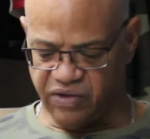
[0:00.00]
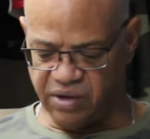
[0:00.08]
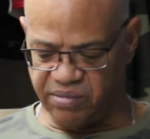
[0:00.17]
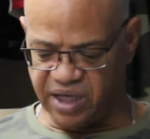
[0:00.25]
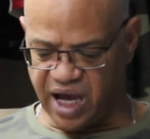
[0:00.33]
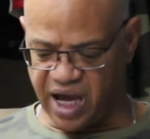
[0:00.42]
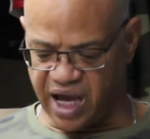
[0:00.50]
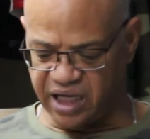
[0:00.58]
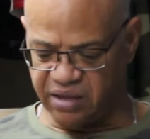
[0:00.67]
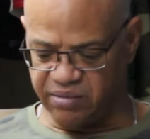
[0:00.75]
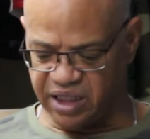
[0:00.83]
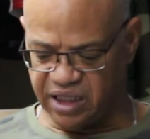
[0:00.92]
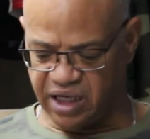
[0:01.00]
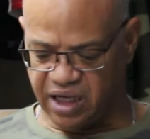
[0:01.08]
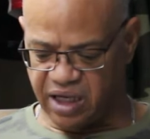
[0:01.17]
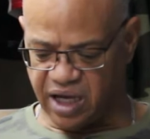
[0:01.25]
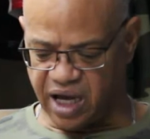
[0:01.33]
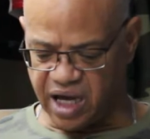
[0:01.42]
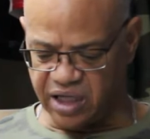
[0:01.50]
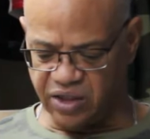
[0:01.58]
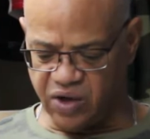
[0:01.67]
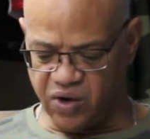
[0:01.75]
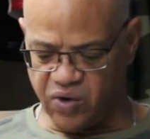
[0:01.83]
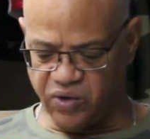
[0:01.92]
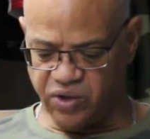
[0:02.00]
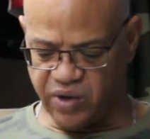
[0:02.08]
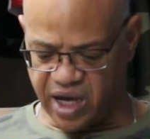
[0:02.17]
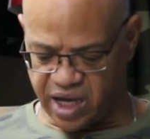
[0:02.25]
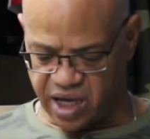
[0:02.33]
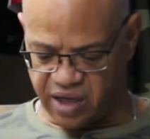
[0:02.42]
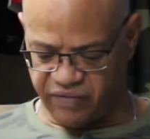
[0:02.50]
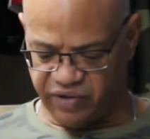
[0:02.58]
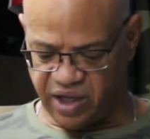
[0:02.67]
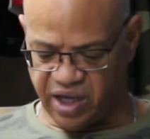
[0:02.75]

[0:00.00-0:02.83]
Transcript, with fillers: them behind me. I know you have.